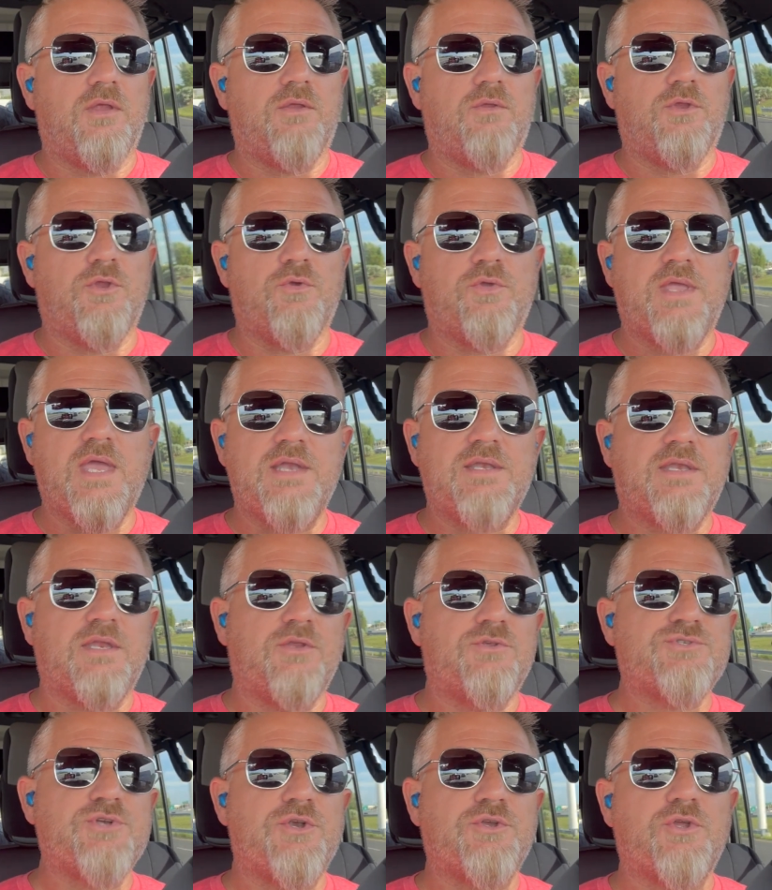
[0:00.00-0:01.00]
You
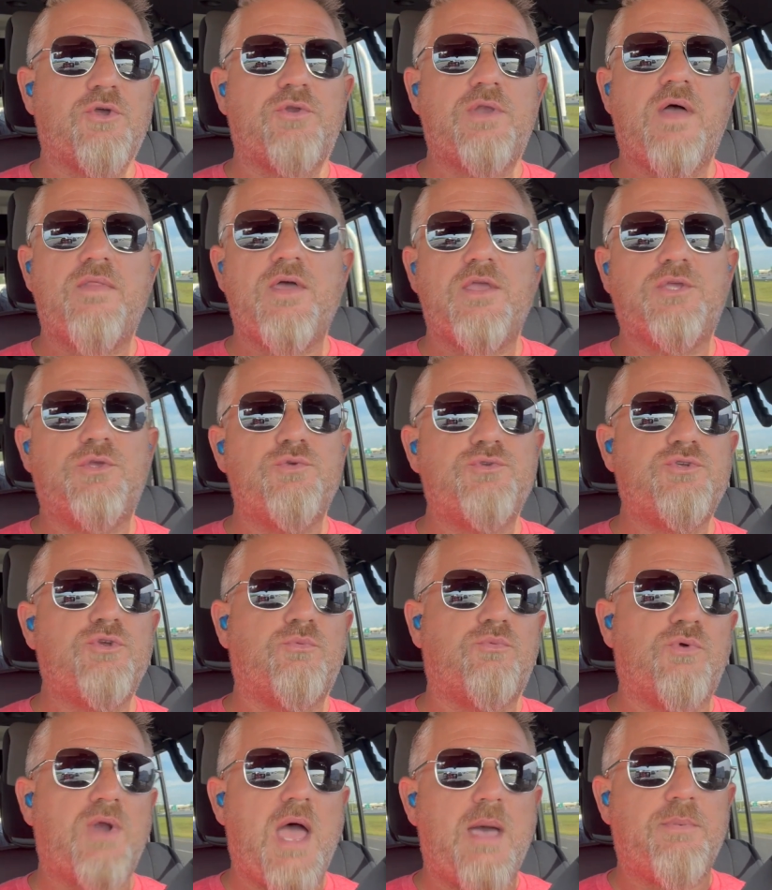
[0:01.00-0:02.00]
start to go down that
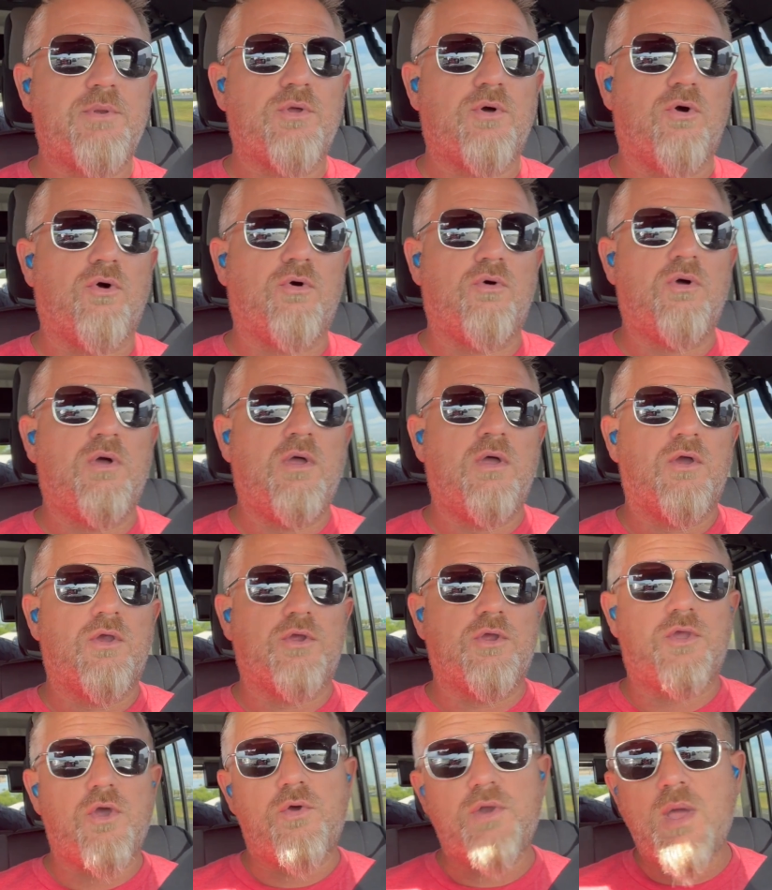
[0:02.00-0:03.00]
YouTube rabbit hole.
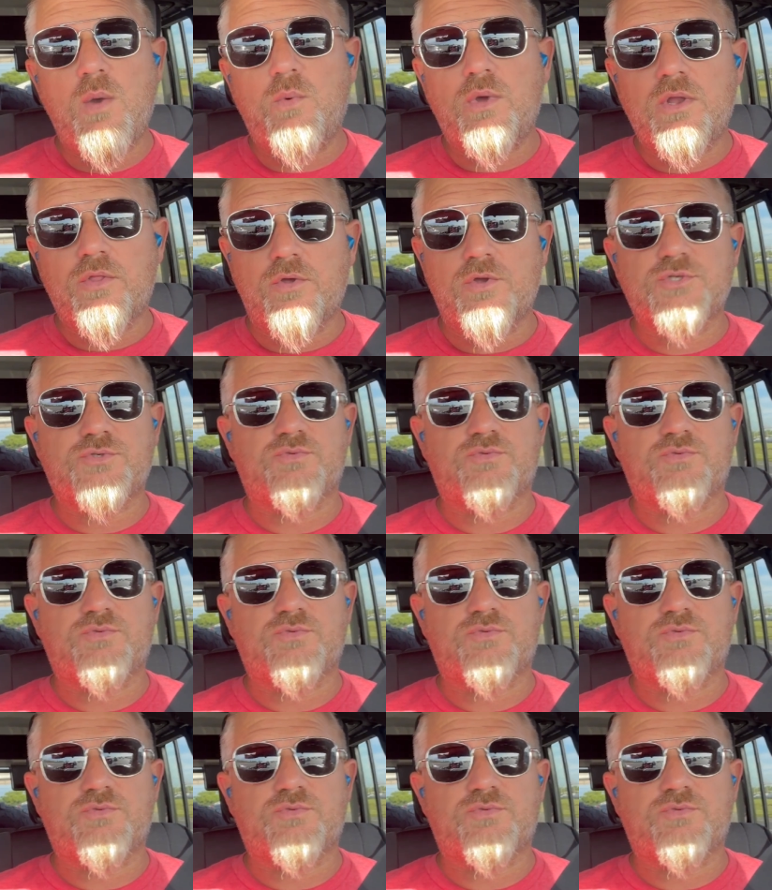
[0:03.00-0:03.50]
Go down one of those